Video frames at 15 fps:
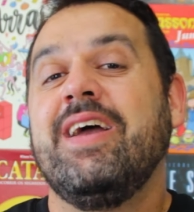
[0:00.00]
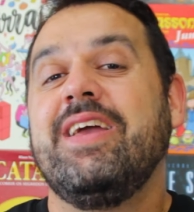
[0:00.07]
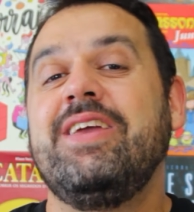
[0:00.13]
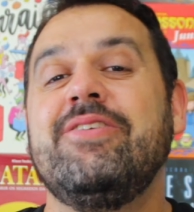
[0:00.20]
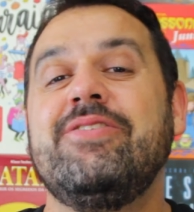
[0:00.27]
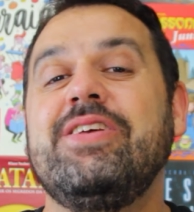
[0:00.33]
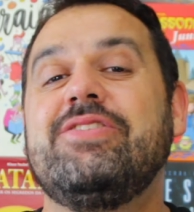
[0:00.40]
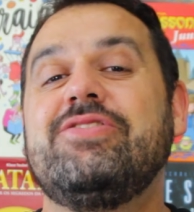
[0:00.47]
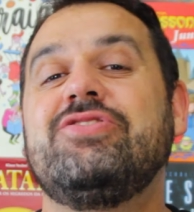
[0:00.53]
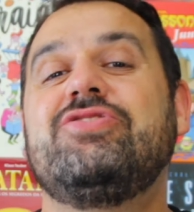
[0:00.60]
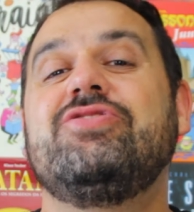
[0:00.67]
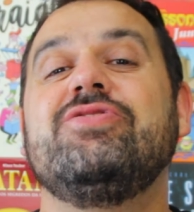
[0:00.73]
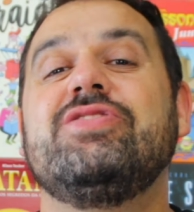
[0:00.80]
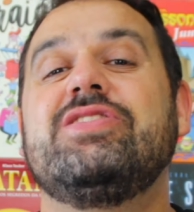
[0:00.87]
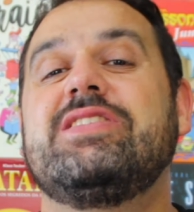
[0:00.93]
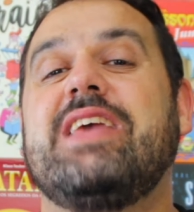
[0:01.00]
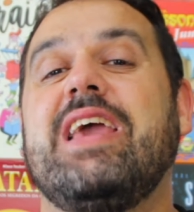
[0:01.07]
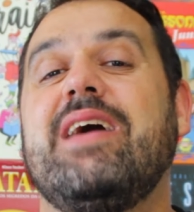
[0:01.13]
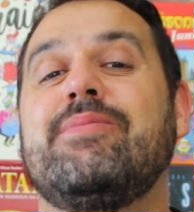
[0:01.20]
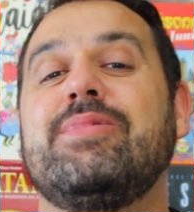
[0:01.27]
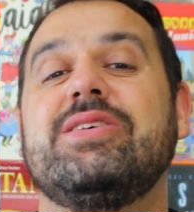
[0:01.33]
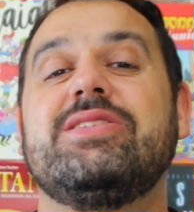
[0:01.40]
You need to choose
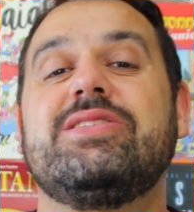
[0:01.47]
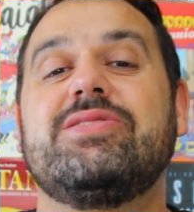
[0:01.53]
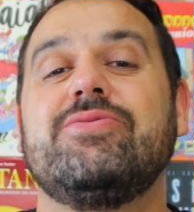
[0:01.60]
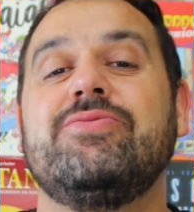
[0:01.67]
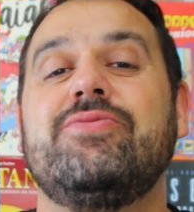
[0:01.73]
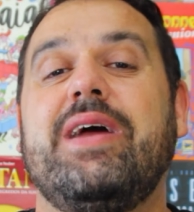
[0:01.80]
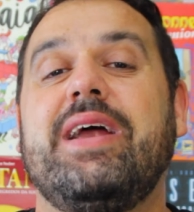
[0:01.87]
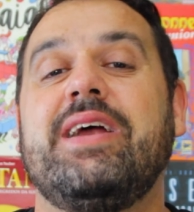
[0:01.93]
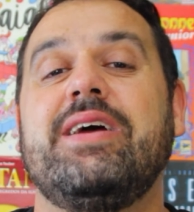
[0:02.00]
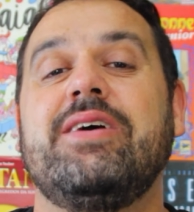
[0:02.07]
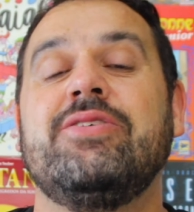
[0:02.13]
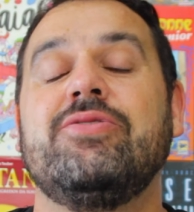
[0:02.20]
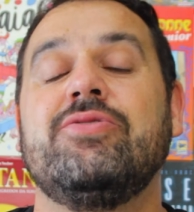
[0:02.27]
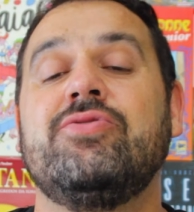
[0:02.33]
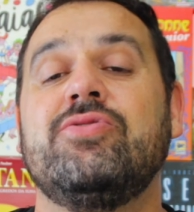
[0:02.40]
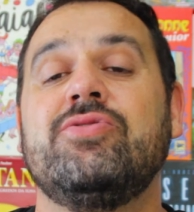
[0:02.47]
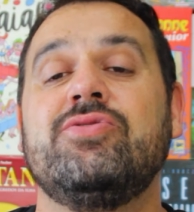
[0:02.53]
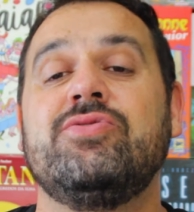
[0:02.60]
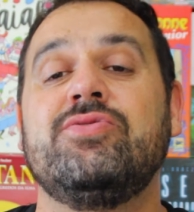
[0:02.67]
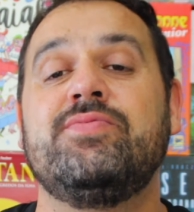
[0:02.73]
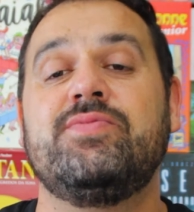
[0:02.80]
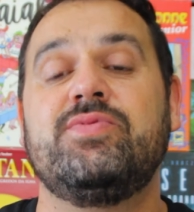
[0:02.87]
camels
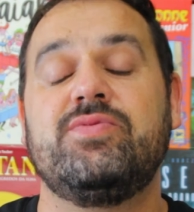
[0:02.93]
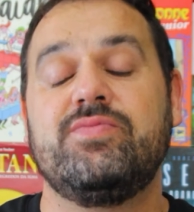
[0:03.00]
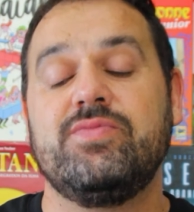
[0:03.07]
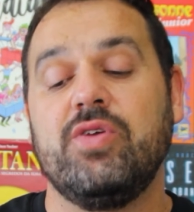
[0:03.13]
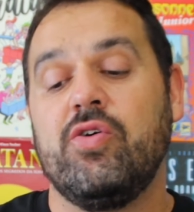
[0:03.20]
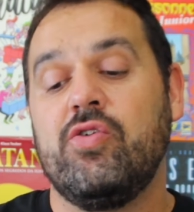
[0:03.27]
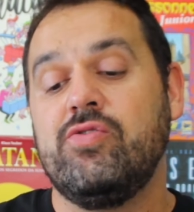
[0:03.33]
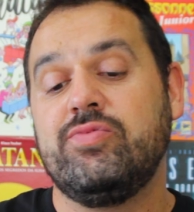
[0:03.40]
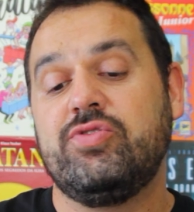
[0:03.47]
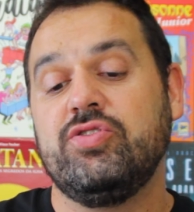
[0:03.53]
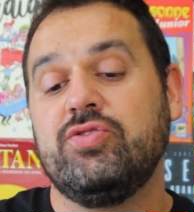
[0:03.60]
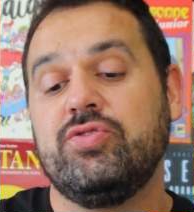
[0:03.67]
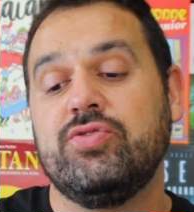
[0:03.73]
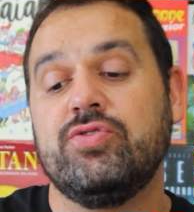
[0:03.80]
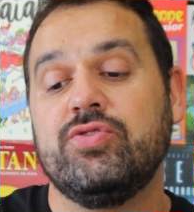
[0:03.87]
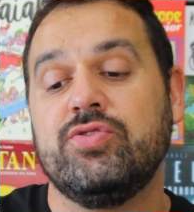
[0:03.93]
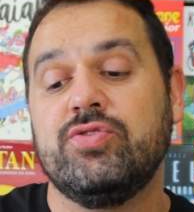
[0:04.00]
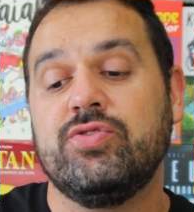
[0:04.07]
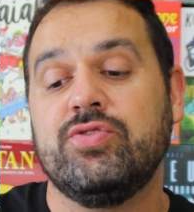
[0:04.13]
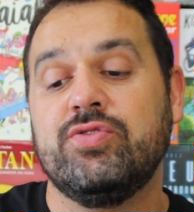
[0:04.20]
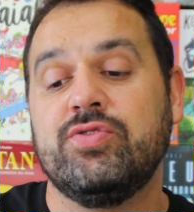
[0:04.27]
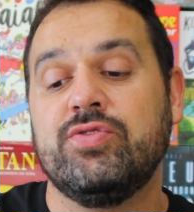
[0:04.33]
whom
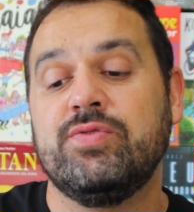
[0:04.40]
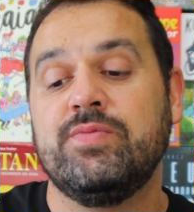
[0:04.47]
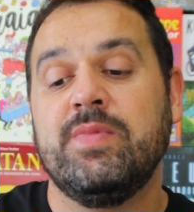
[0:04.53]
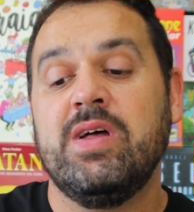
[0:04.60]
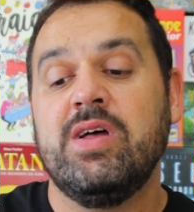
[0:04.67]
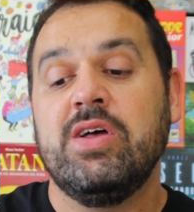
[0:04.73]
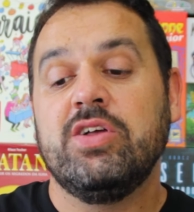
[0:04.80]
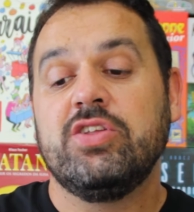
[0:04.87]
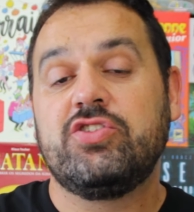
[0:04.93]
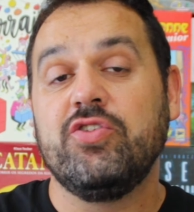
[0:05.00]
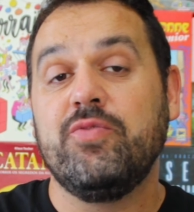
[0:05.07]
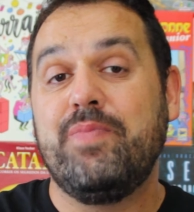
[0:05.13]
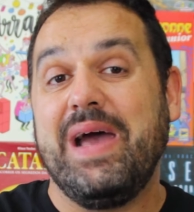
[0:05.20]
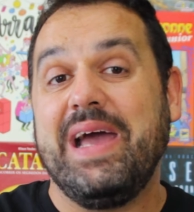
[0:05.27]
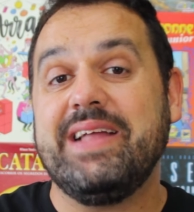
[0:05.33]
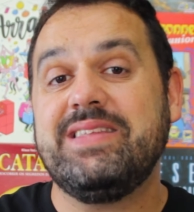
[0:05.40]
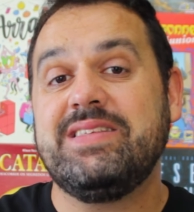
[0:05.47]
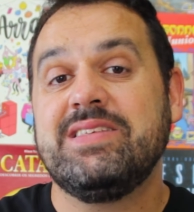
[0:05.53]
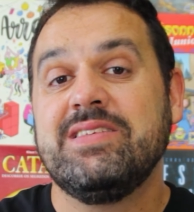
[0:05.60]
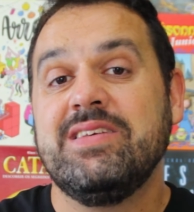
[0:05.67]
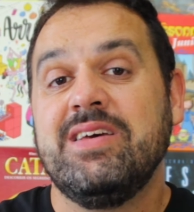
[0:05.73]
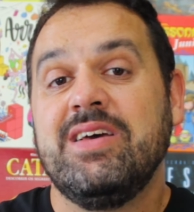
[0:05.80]
to
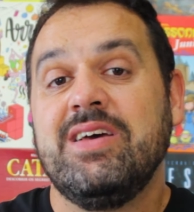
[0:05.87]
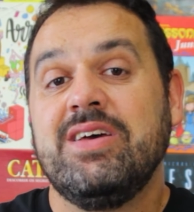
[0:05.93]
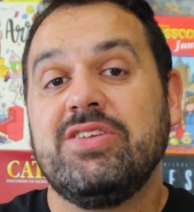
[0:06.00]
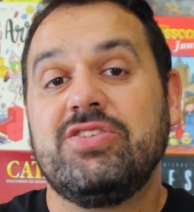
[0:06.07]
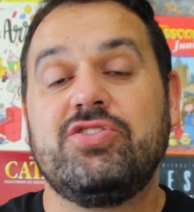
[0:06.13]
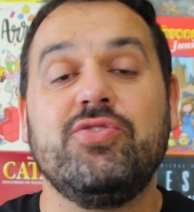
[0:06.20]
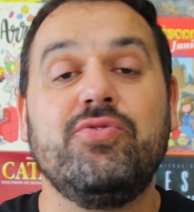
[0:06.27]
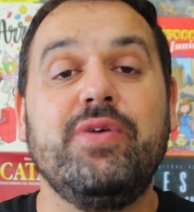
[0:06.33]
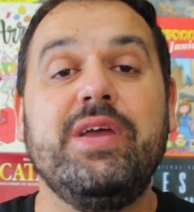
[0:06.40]
bet to